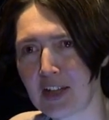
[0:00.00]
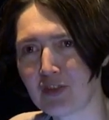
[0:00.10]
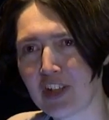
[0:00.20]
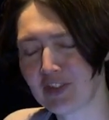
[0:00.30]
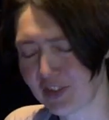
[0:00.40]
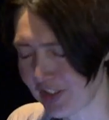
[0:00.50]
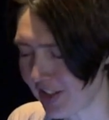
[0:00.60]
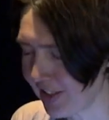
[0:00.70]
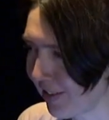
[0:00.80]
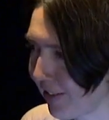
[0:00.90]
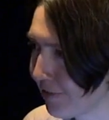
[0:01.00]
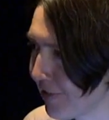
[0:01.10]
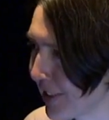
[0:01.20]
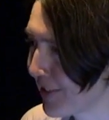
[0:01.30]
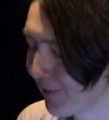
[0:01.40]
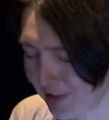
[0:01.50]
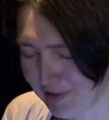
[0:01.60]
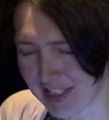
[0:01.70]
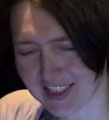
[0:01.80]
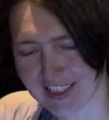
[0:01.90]
changed the title relatively
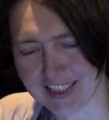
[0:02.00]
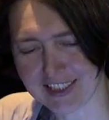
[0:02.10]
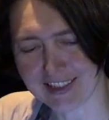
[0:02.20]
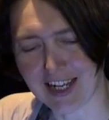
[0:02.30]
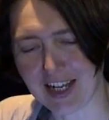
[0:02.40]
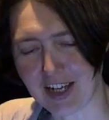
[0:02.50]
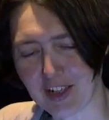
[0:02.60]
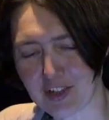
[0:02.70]
recently uh,